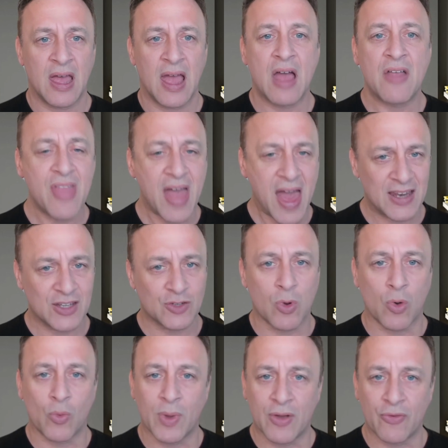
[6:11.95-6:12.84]
And that is
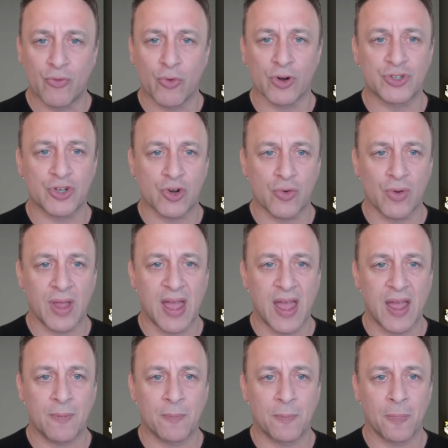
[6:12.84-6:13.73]
what we have worked to
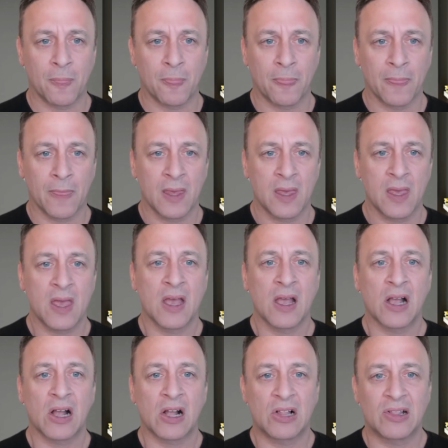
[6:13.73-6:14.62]
create.
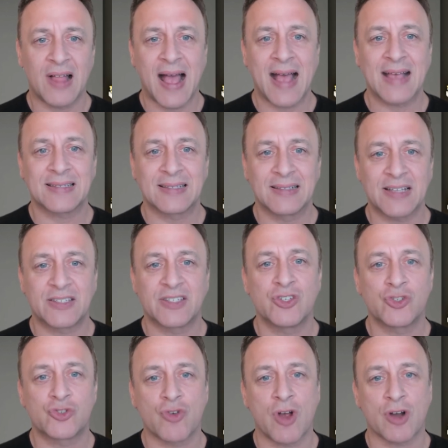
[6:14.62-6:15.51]
Class lets
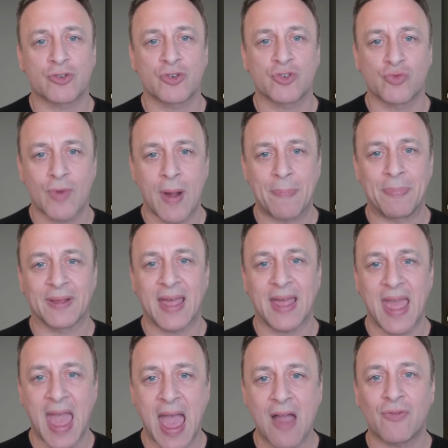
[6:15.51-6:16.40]
instructors
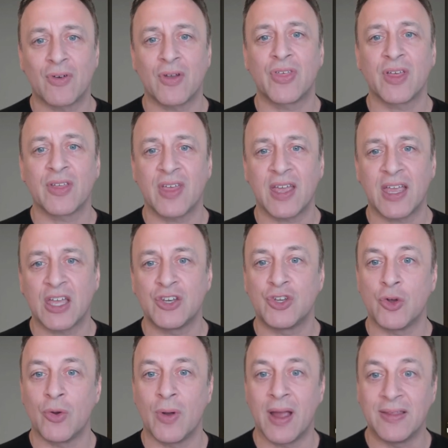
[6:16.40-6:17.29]
replicate everything they can
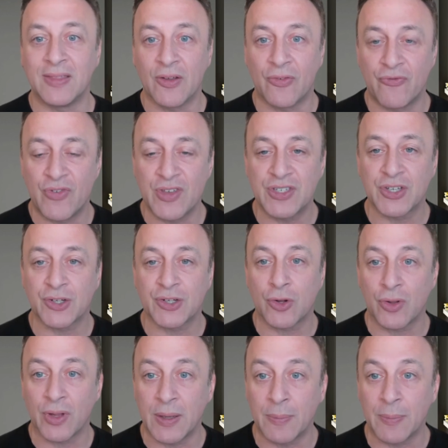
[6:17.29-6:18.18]
do in the
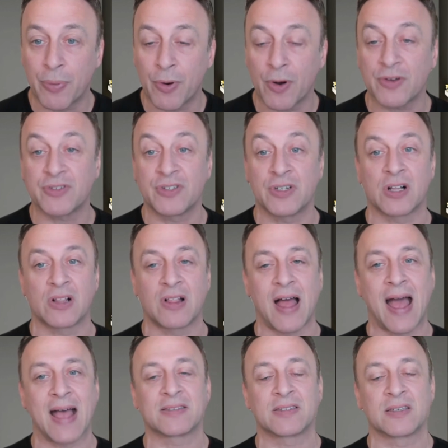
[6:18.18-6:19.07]
physical in person
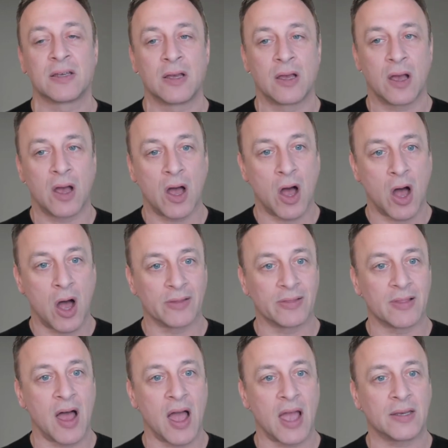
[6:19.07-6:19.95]
class
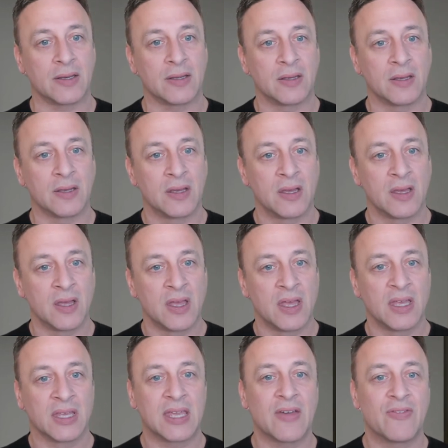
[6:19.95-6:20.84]
online,
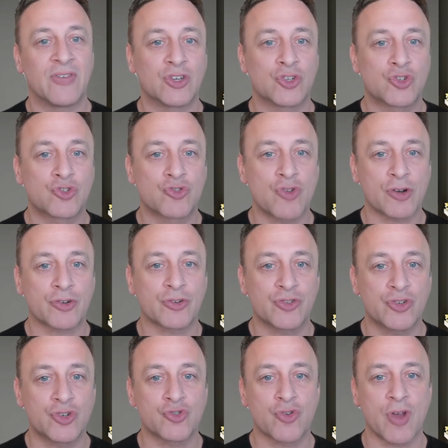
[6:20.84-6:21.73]
giving
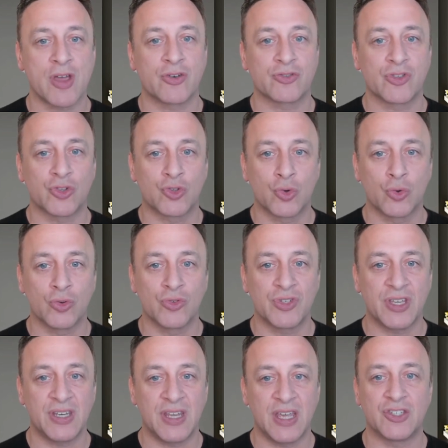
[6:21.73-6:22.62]
instructors and trainers the tools
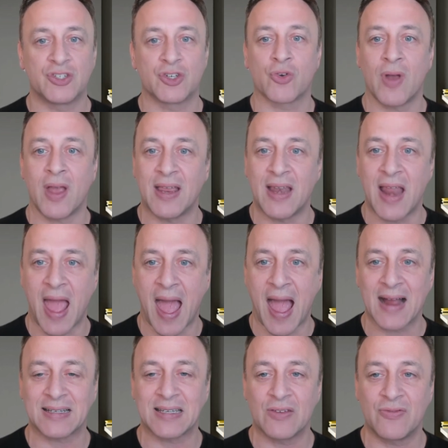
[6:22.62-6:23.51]
they need to create an
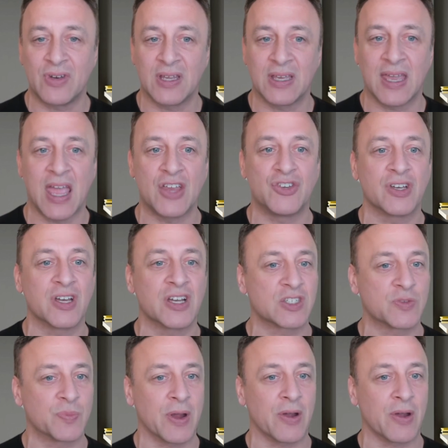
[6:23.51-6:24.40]
active and engaging
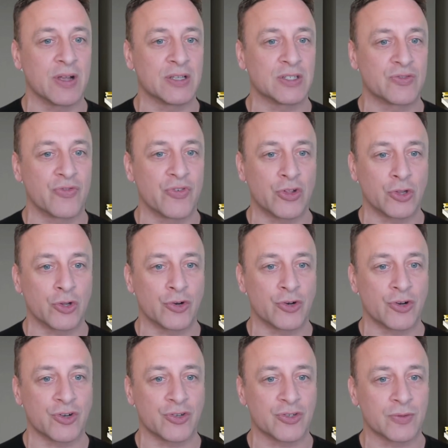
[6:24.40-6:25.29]
experience for the
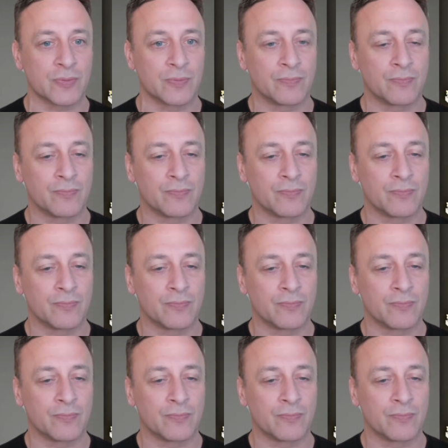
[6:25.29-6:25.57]
learners.